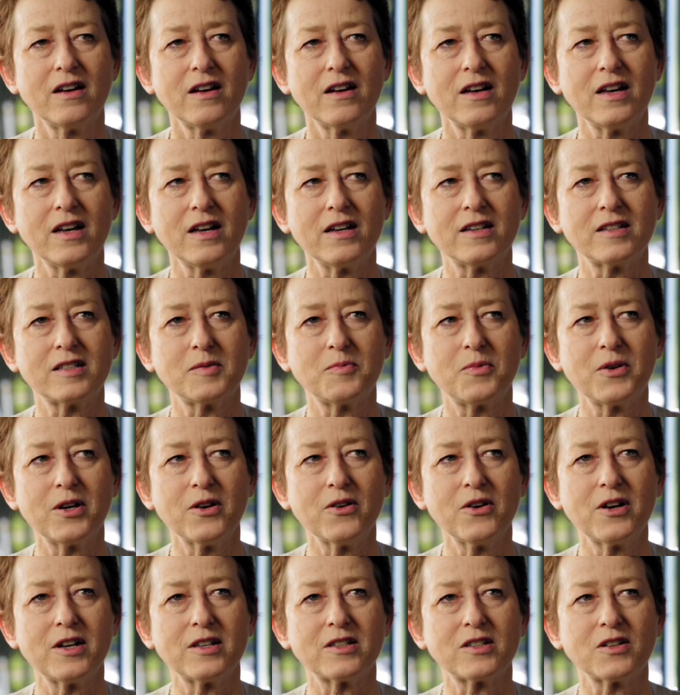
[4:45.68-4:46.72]

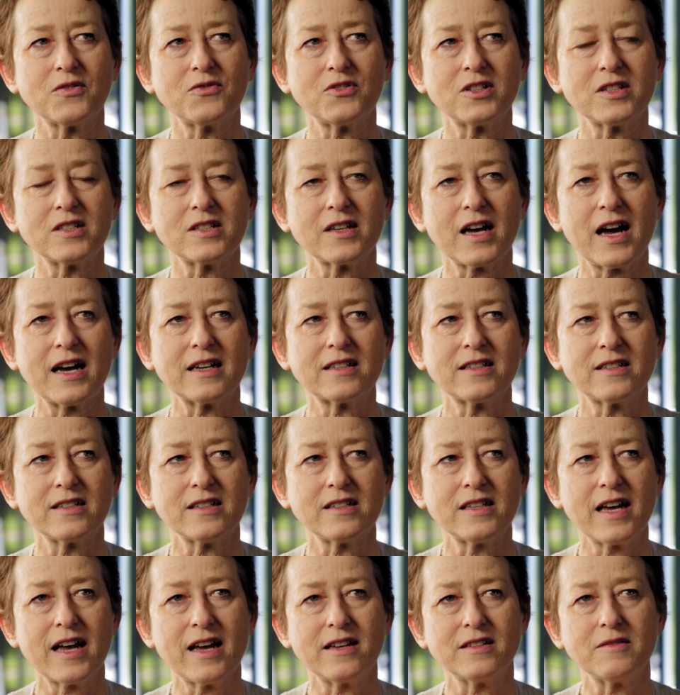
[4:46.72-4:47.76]
experience of
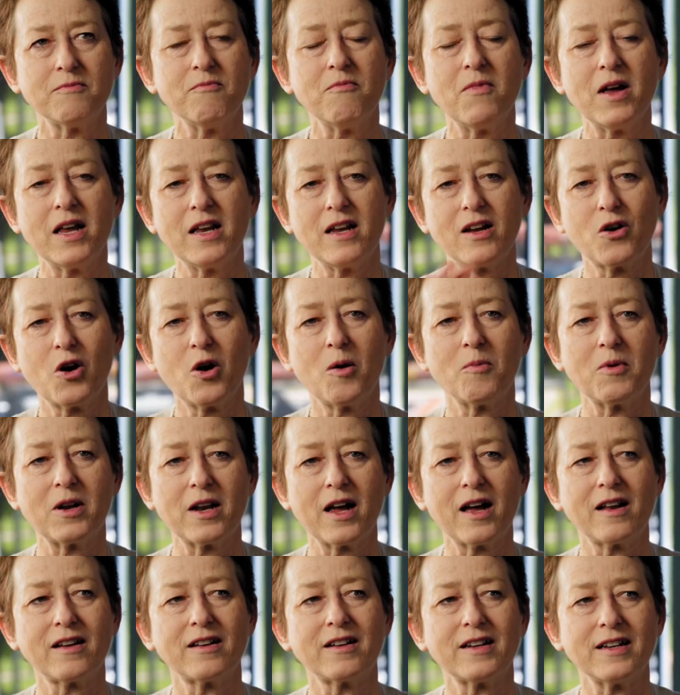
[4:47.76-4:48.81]
disasters has many
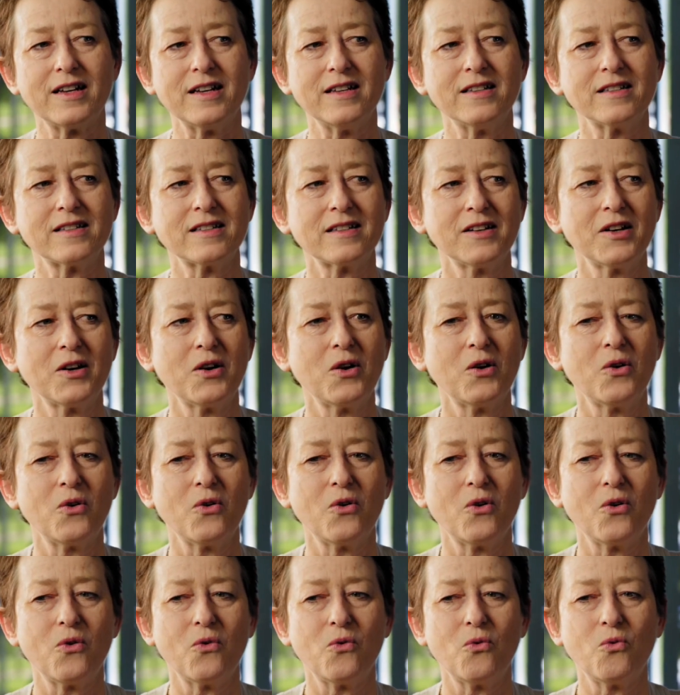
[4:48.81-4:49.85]
commonalities,
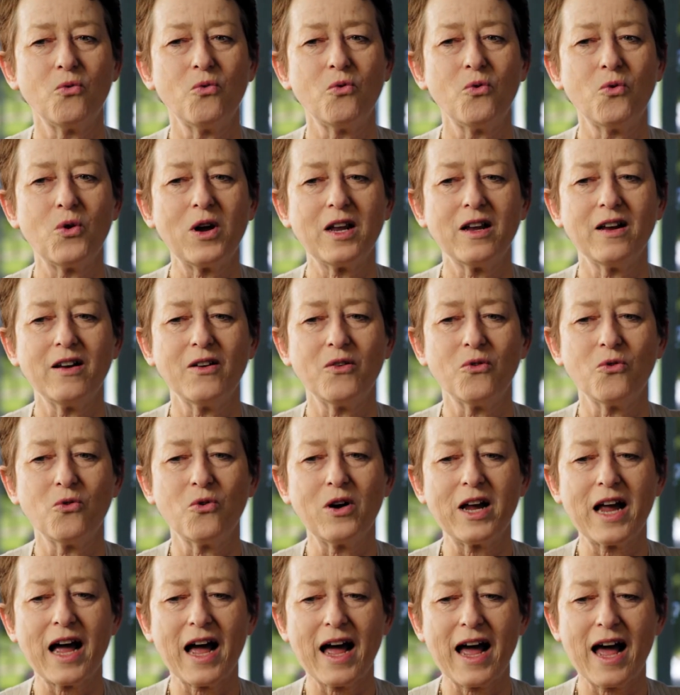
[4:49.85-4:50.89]
we
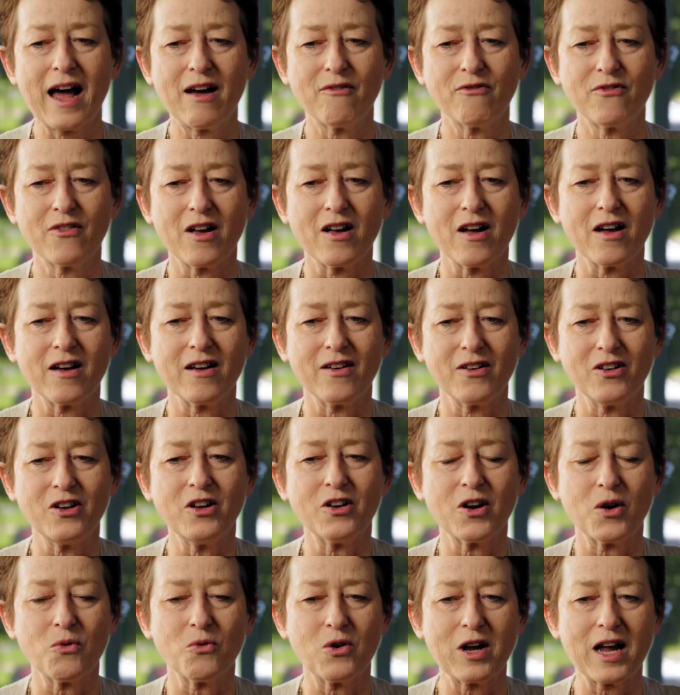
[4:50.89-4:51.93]

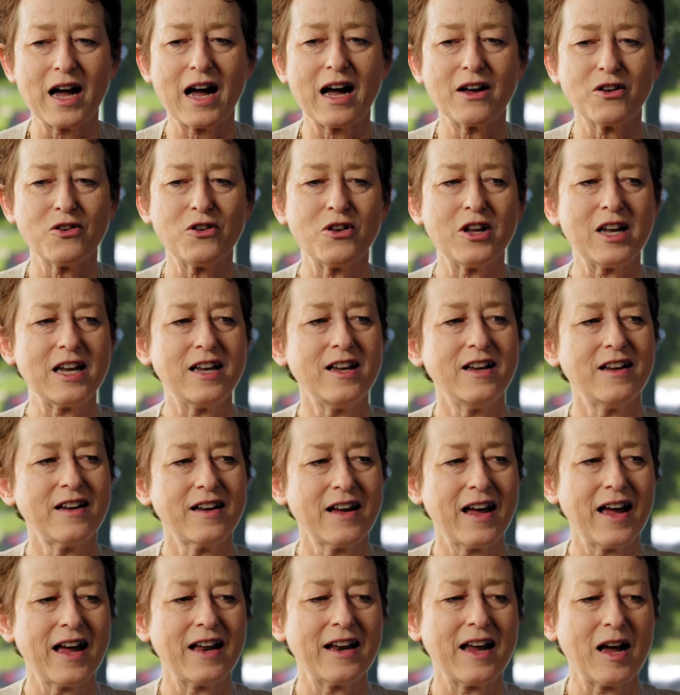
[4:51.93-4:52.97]
are unique,
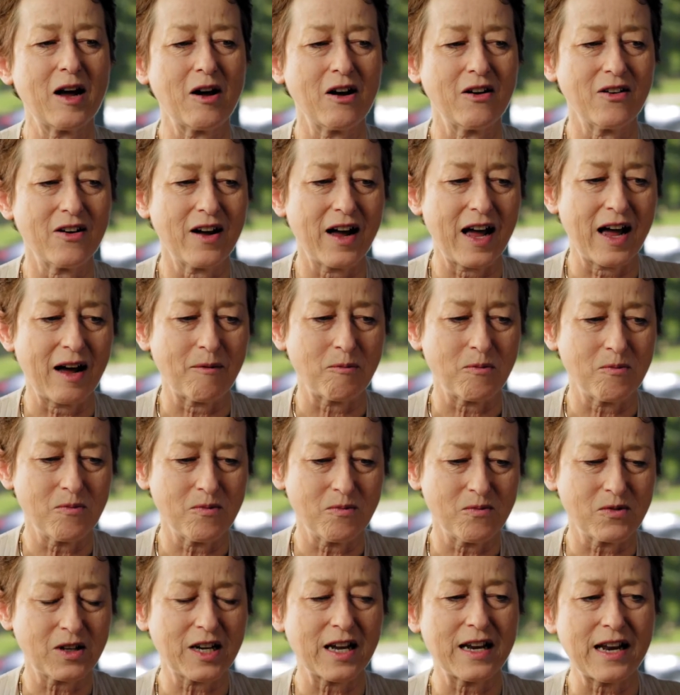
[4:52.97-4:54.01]
and our
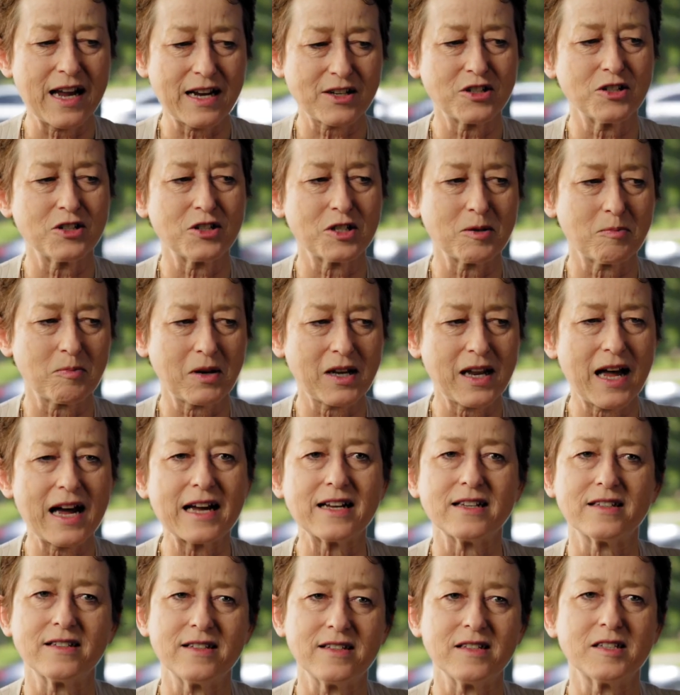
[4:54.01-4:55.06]
connection to
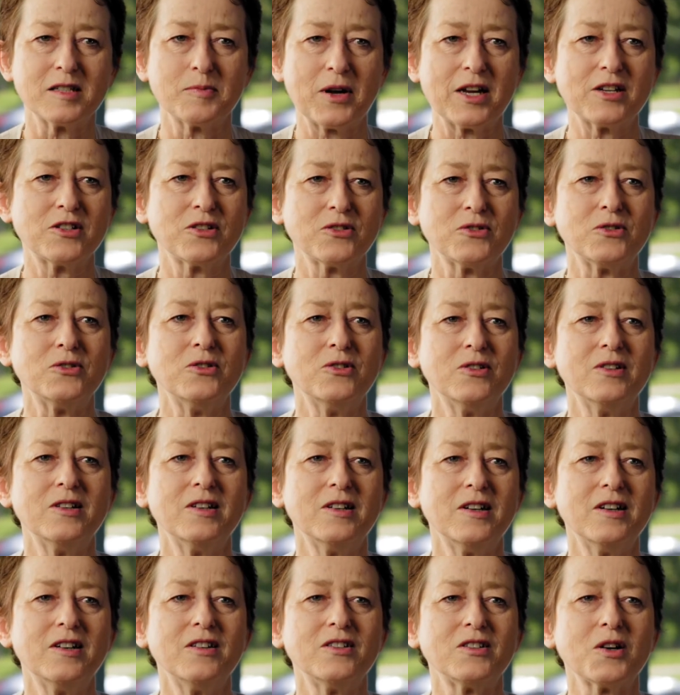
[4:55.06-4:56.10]
place is special.
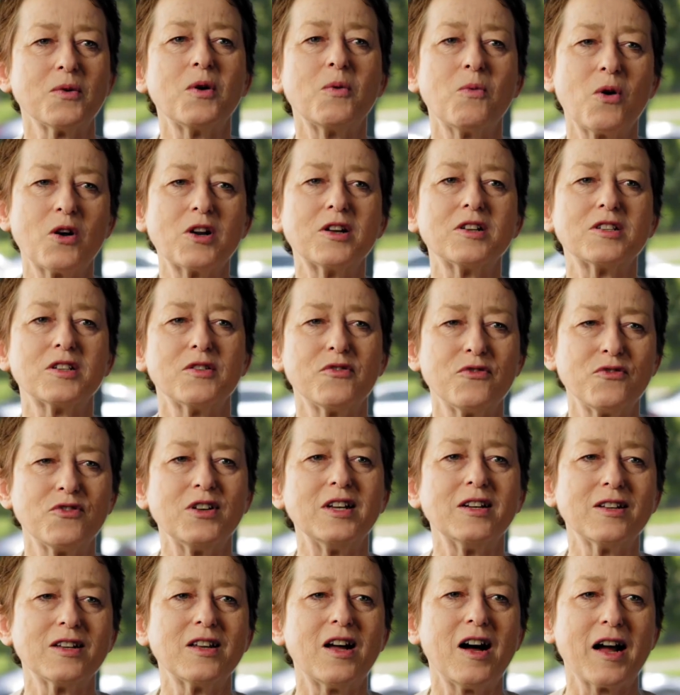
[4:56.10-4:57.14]
So we want it to
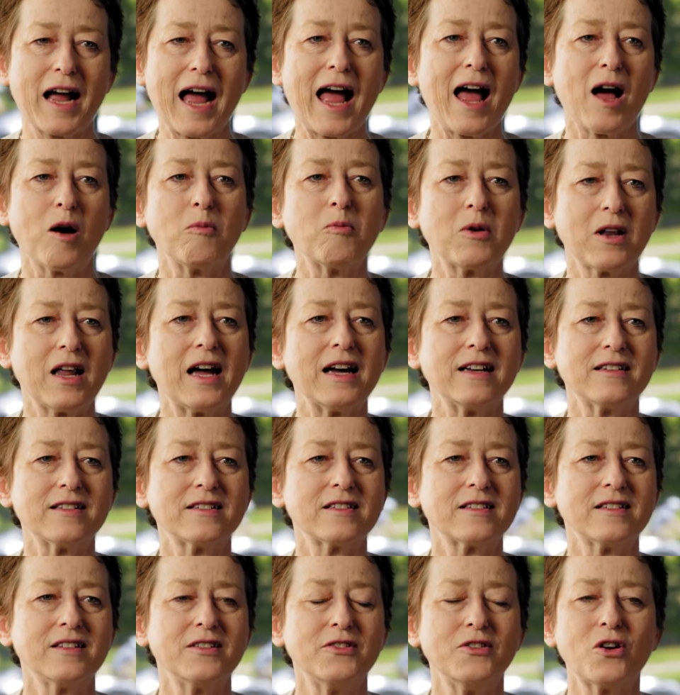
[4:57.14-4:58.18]
feel like our
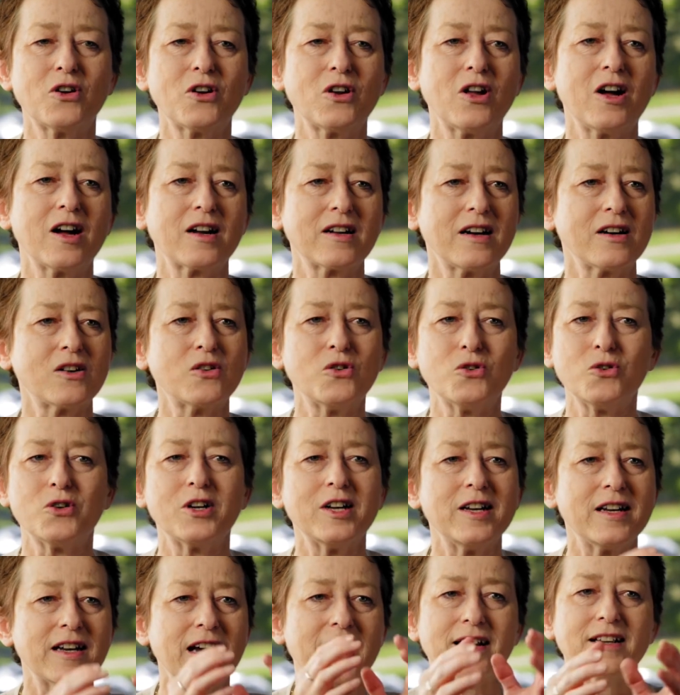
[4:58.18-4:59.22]
place, not like a
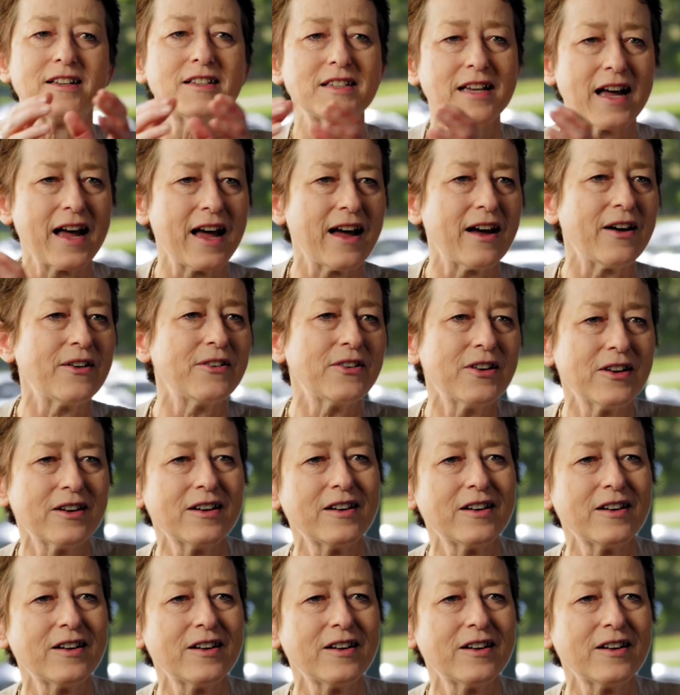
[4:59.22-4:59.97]
cookie-cutter town